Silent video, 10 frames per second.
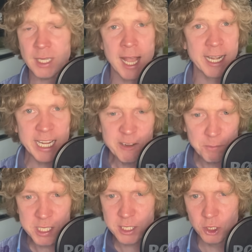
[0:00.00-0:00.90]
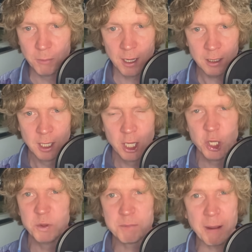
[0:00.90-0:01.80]
And Yves Bissouma,
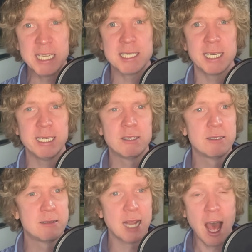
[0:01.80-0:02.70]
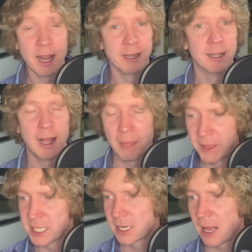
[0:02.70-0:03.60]
who was basically done at
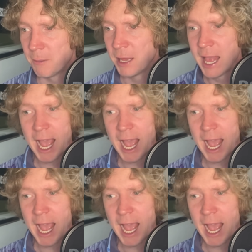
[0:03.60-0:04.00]
this club.